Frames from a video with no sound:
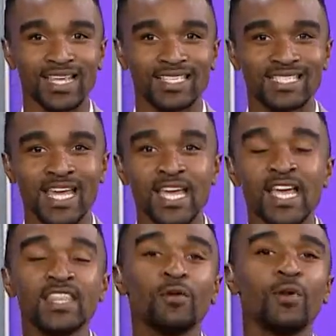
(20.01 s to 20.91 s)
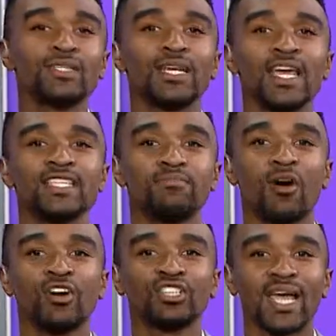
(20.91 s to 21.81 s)
They say they want today's
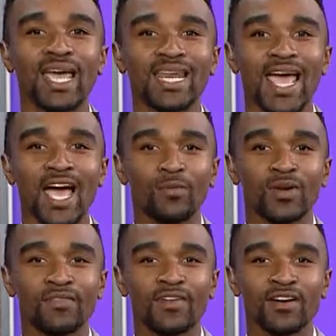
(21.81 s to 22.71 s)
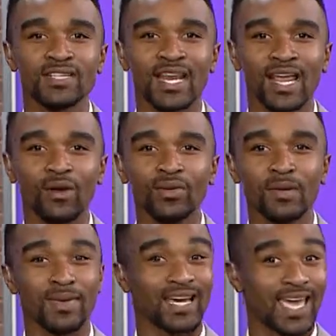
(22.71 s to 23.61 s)
March and Equity Fair to not only
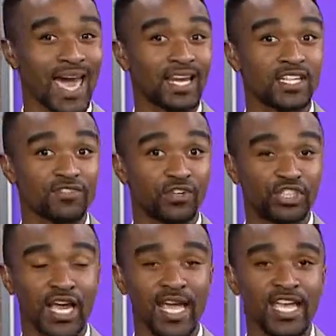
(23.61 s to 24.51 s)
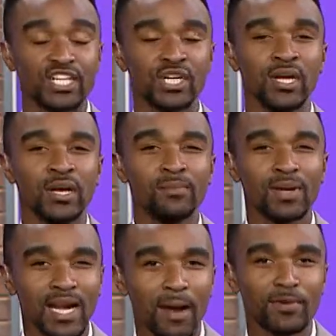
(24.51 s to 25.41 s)
be a catalyst for change, but
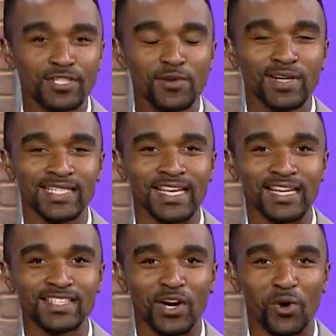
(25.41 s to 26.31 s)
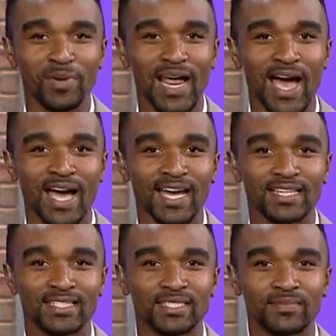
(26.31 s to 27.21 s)
an opportunity to open
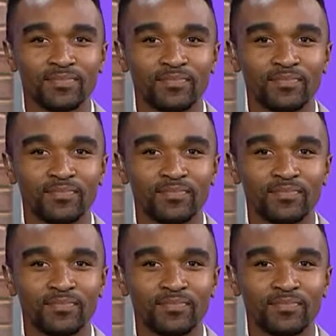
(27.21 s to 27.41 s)
eyes.